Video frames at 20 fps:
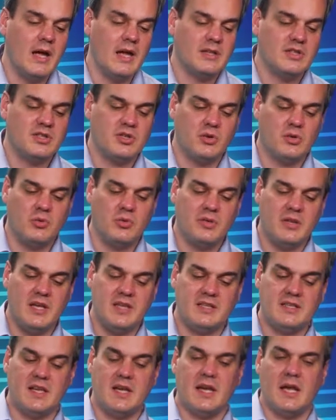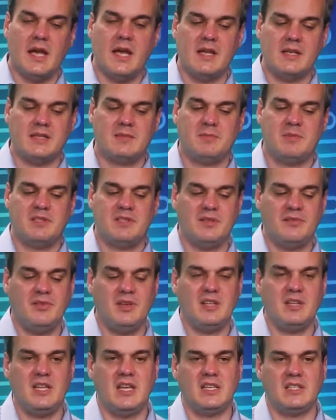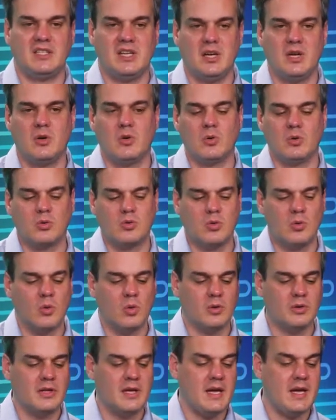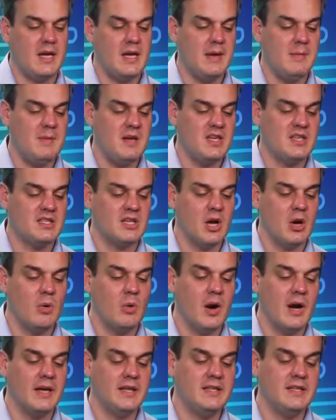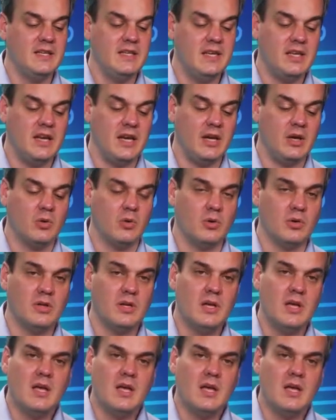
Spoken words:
So there's a specific text record called the MSOID record.